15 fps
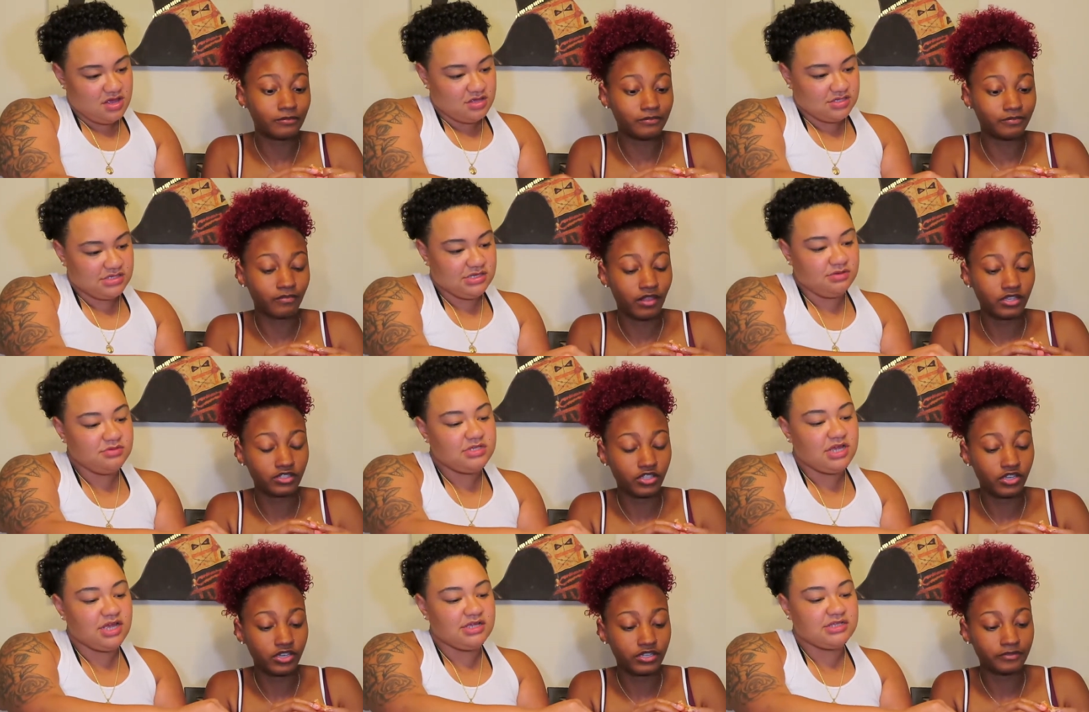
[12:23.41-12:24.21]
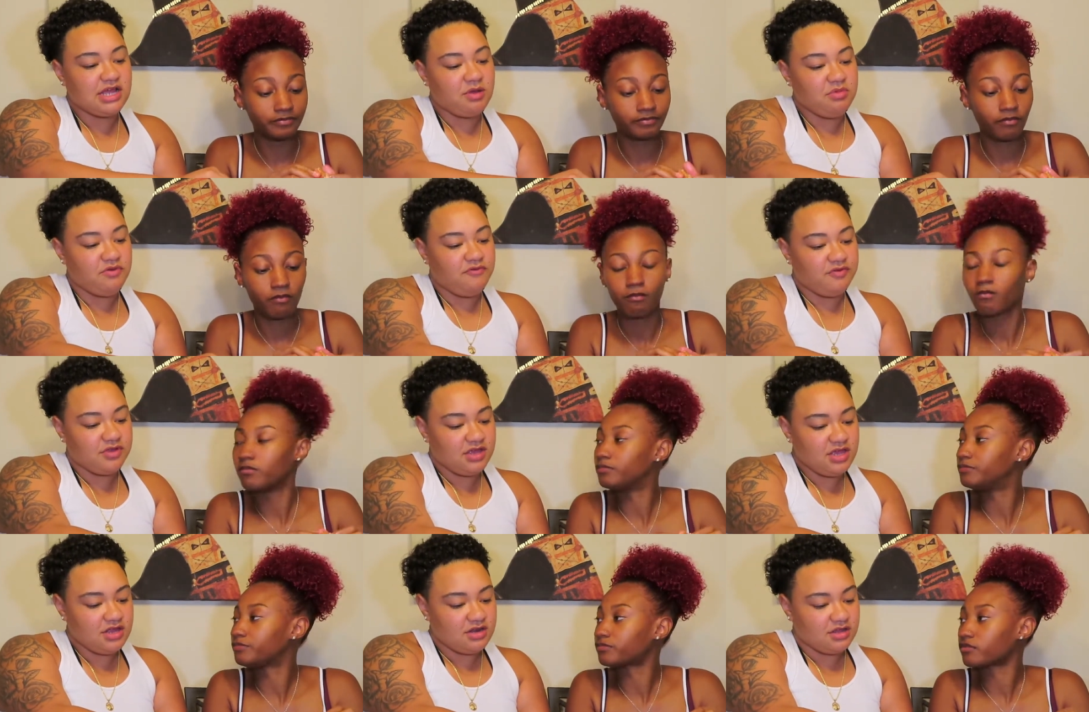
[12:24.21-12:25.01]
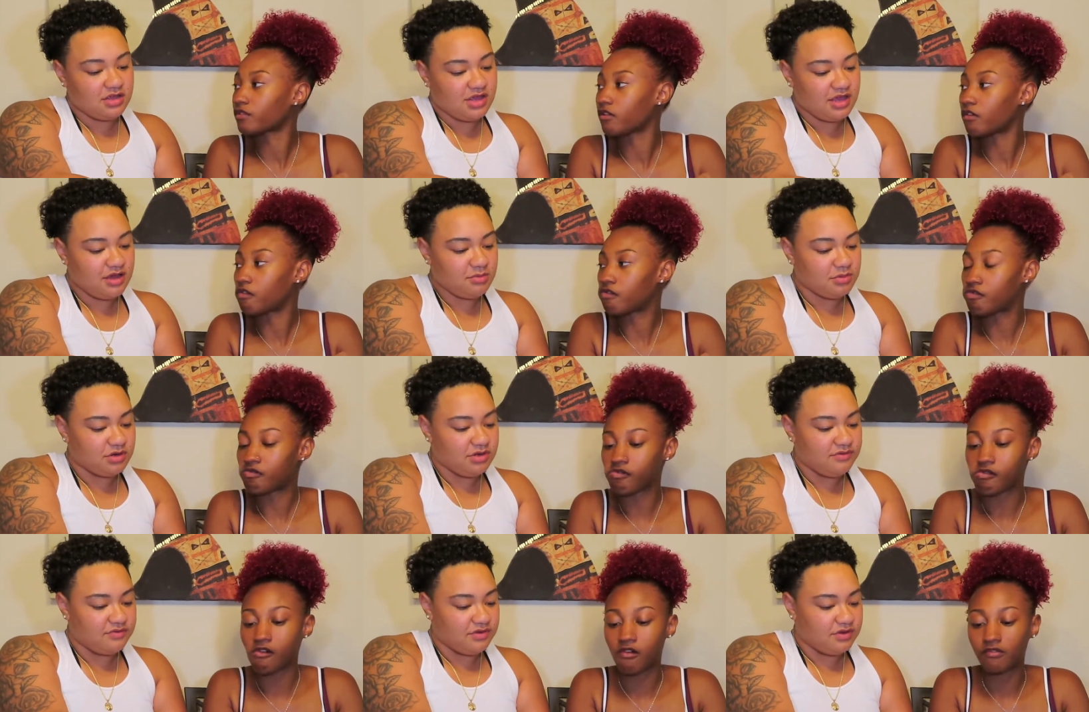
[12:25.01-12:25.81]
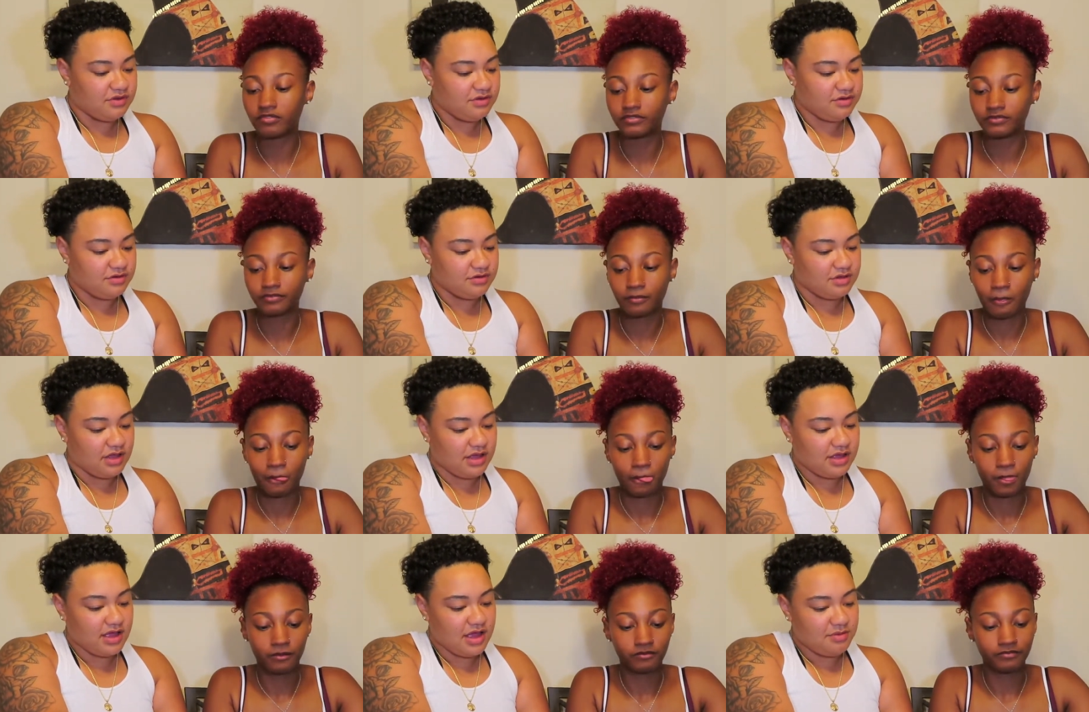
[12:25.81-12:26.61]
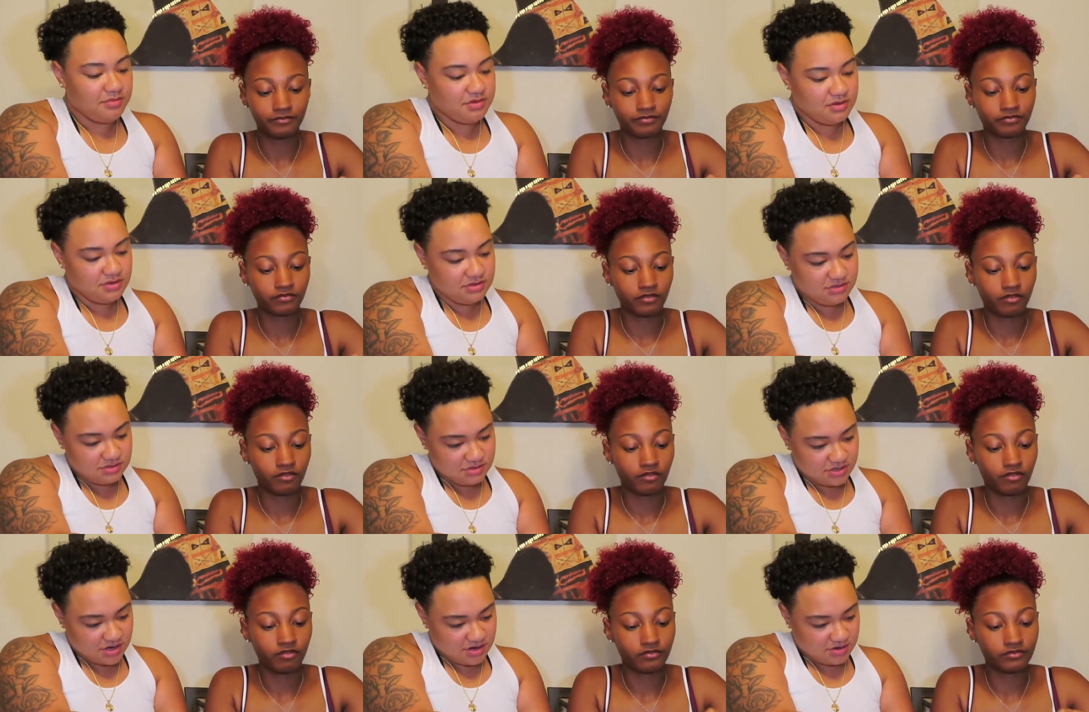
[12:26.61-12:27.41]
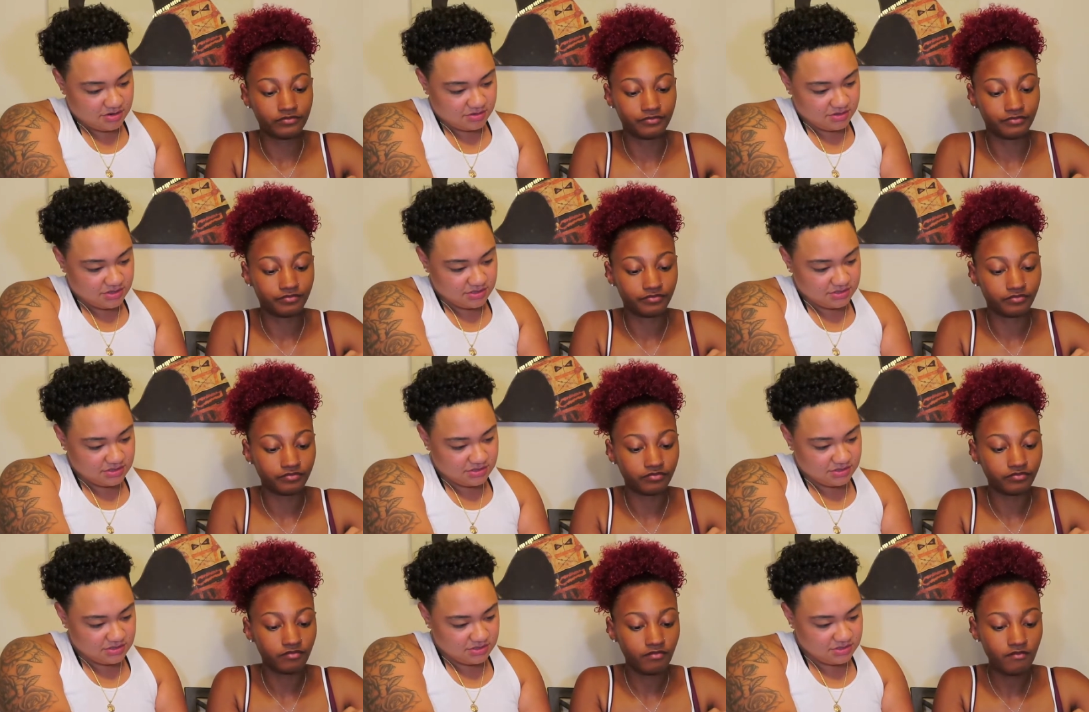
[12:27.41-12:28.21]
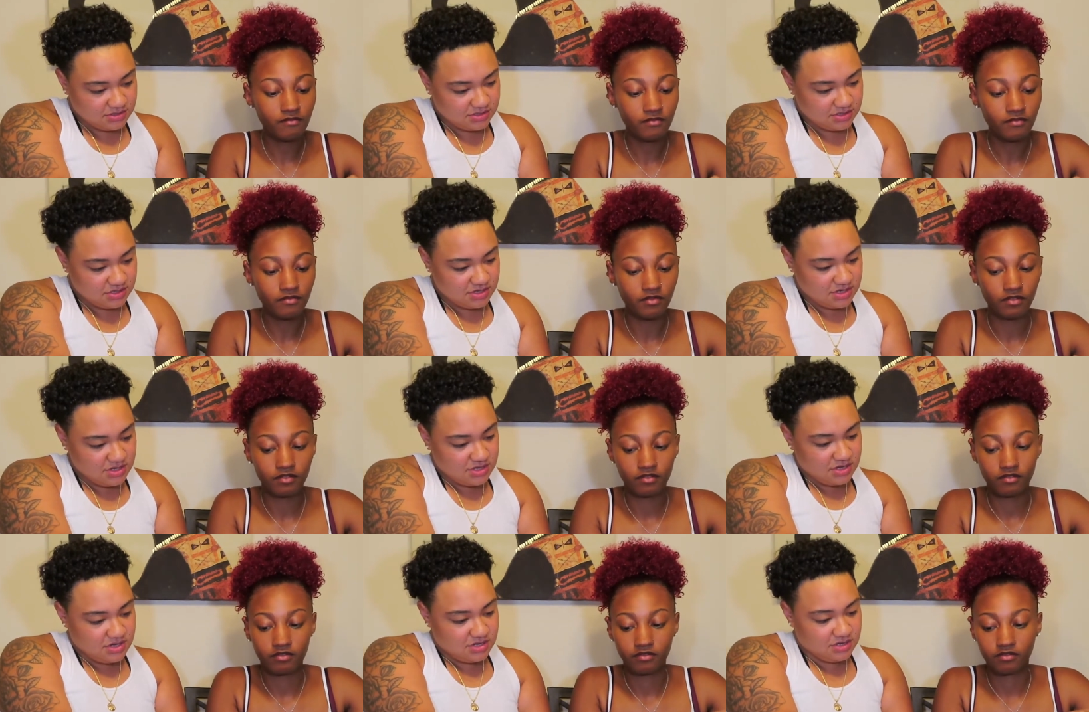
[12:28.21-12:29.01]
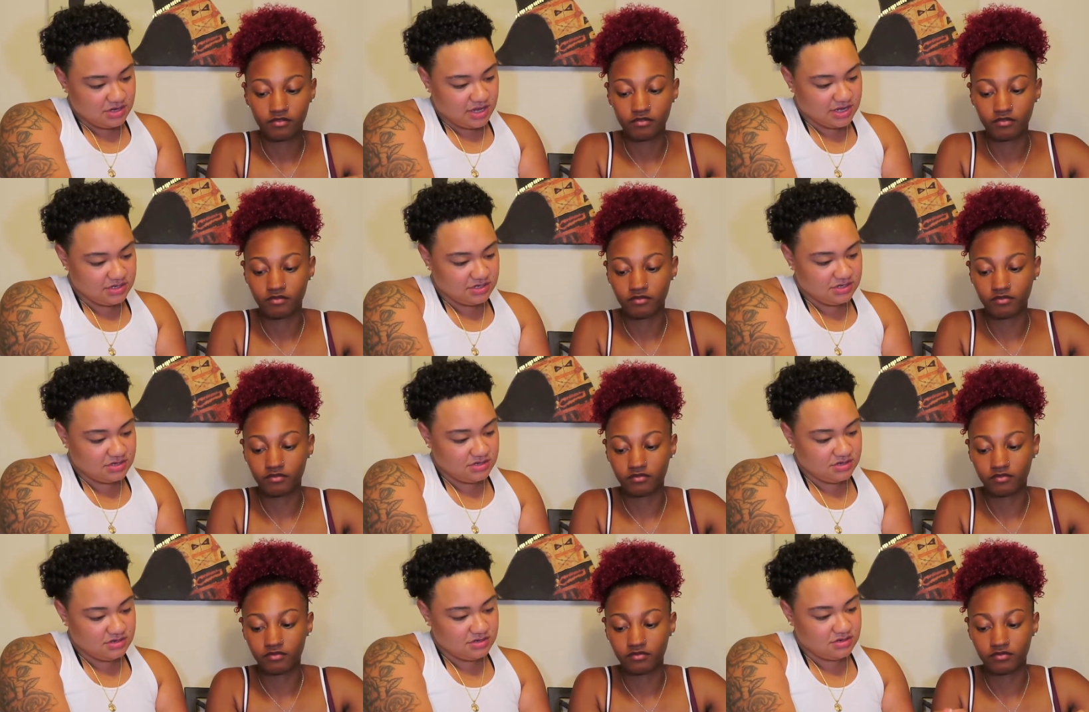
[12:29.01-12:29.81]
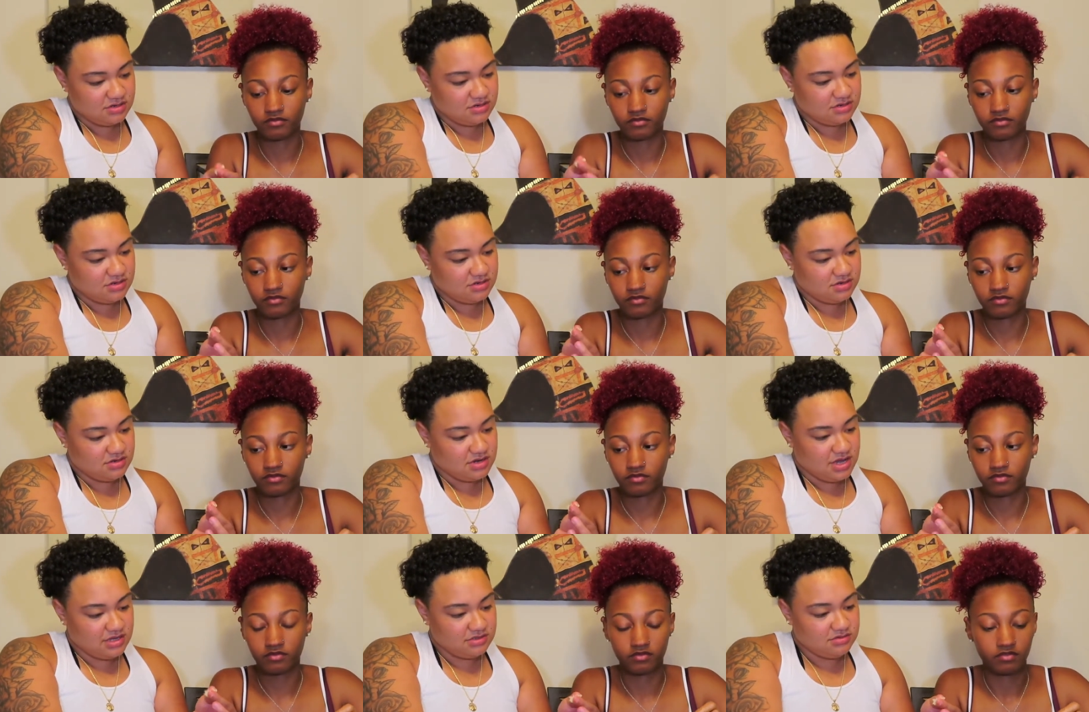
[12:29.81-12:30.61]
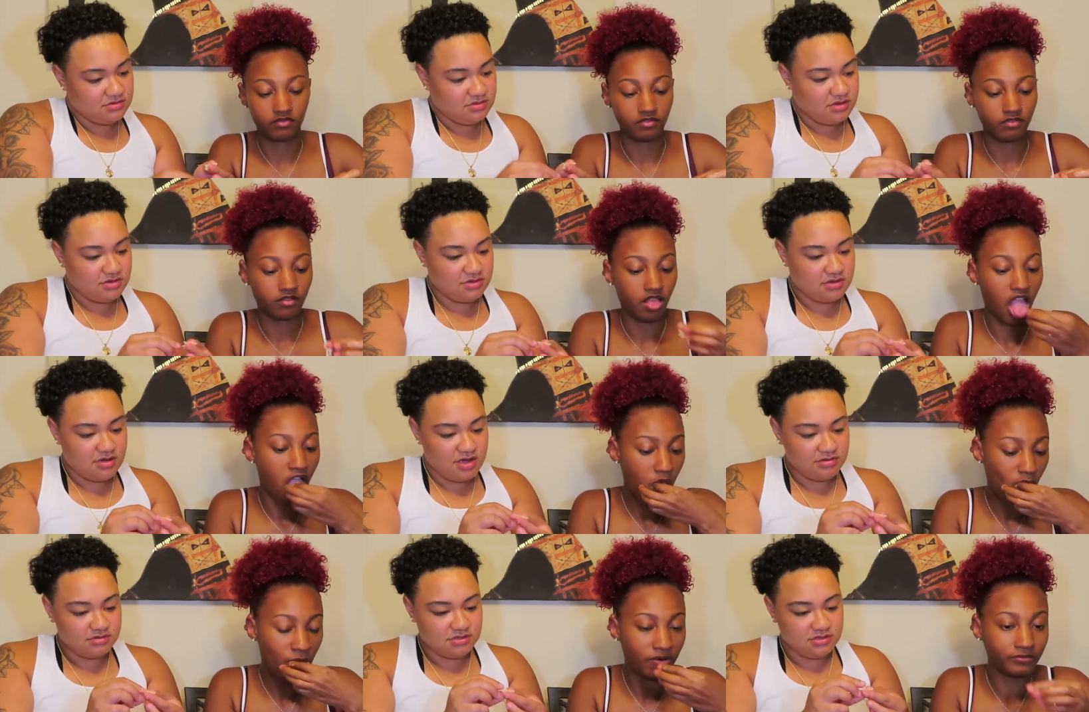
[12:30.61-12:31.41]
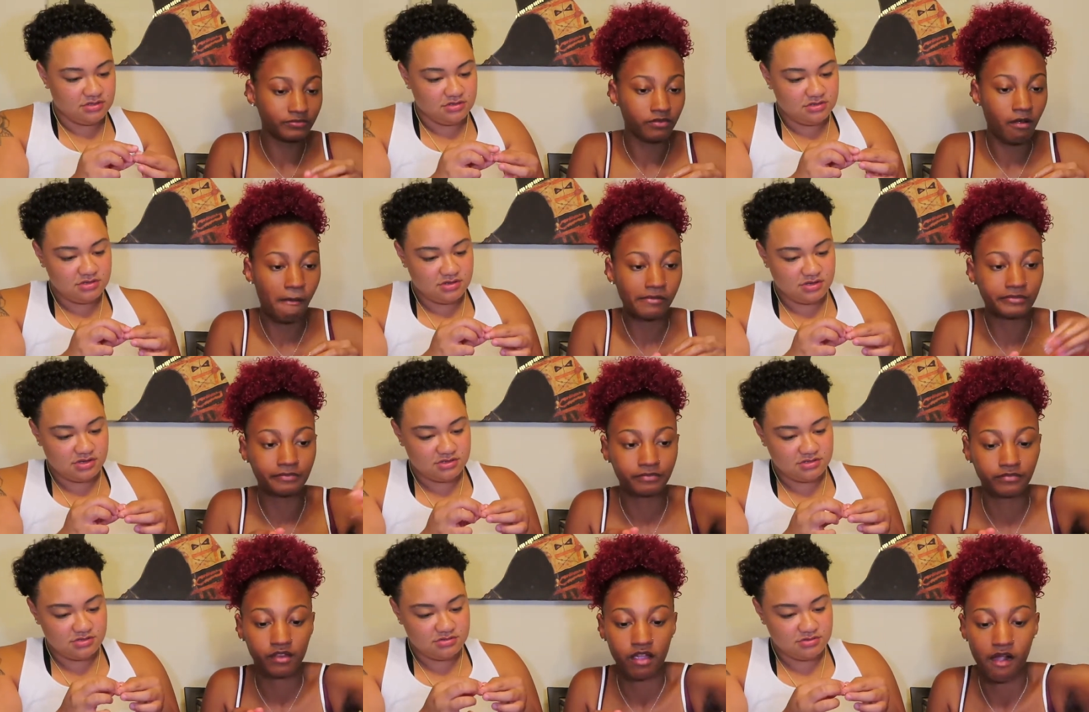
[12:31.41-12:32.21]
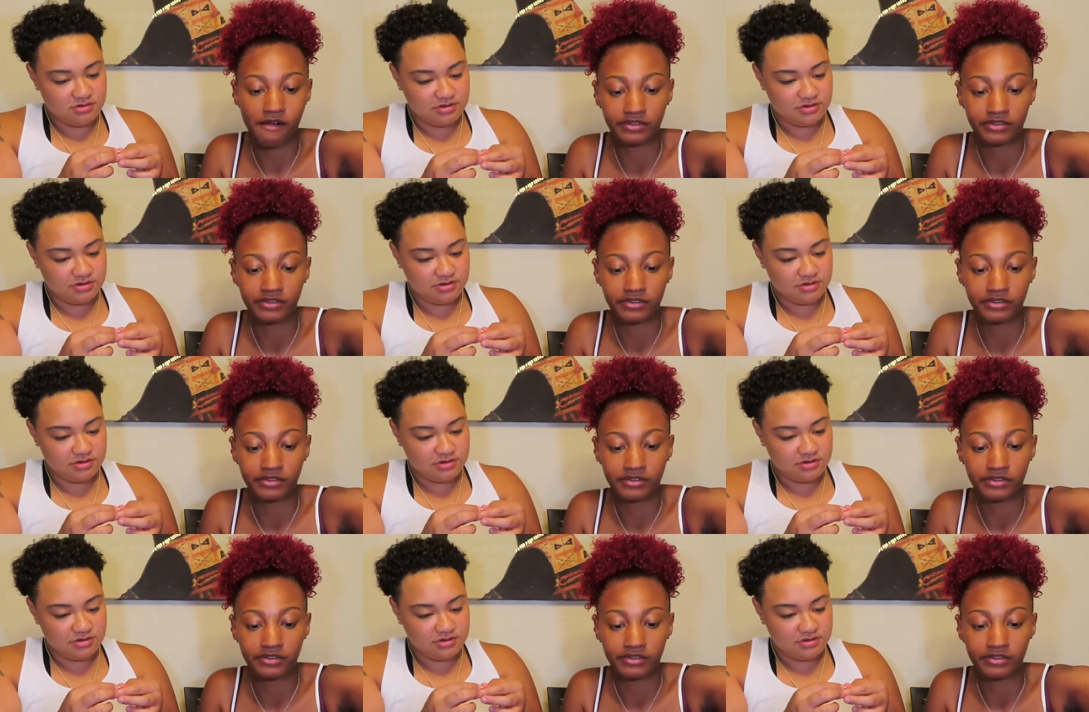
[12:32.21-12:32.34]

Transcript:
Speaker 1: sometimes I be forgetting the camera even here. Like I be all into this. Like not too long ago, I was looking at you